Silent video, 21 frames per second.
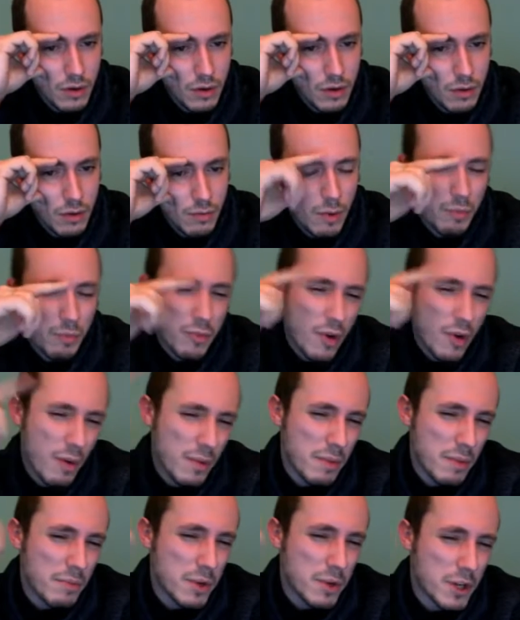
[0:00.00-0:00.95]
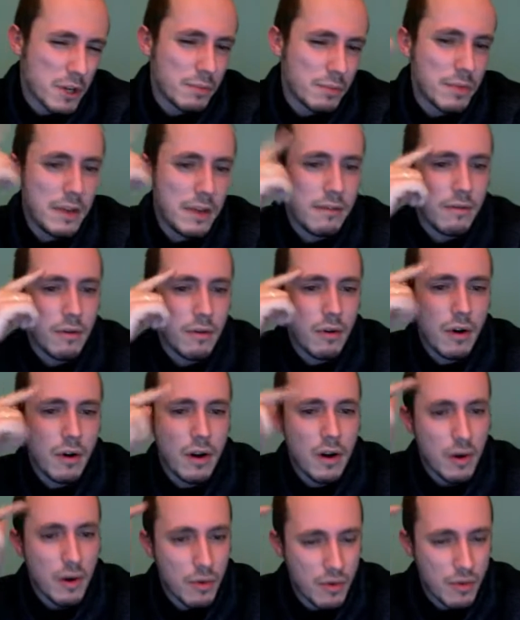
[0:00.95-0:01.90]
But probably bishop e4
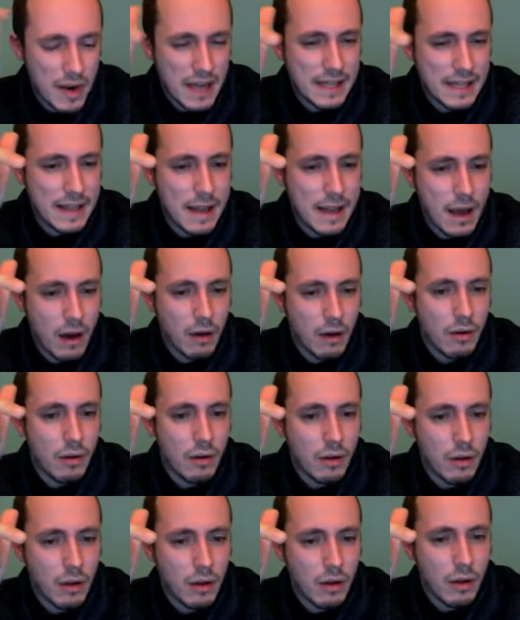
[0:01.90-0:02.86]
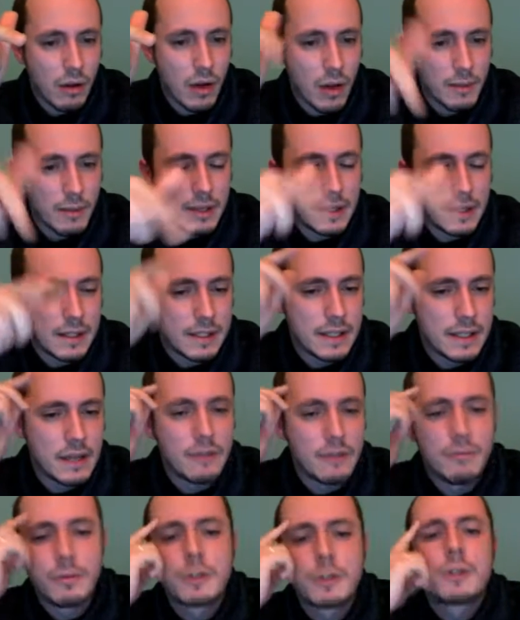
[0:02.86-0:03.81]
right now, I mean, instead
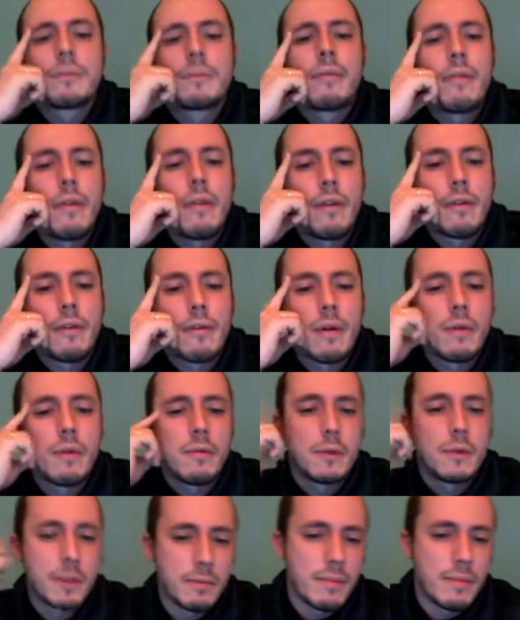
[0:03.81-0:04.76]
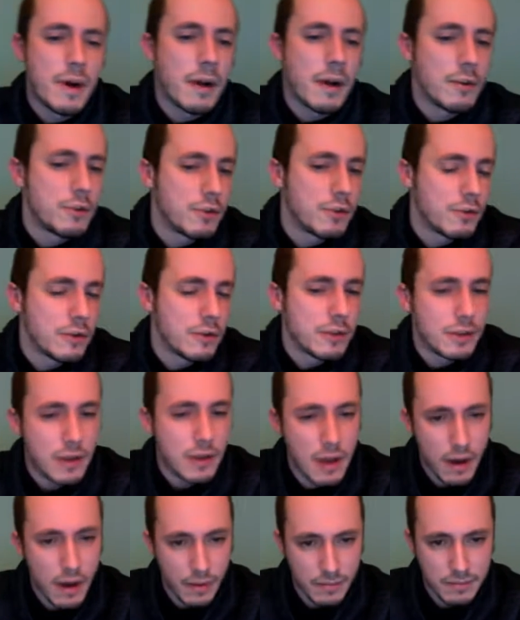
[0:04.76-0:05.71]
of bishop c3 was a better choice,
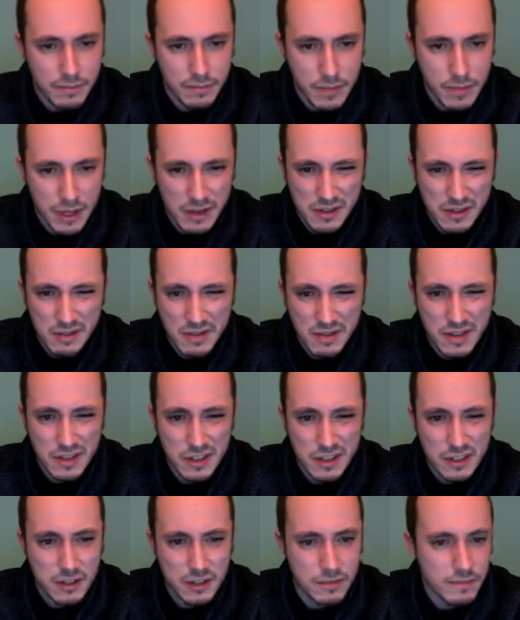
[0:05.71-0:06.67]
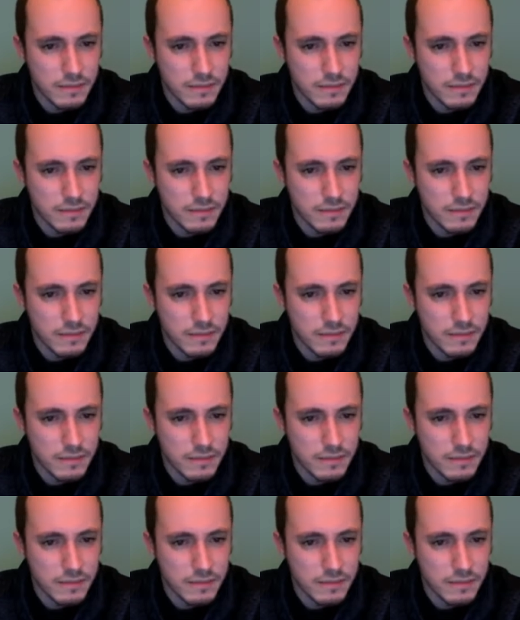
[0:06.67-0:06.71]
yeah, because of this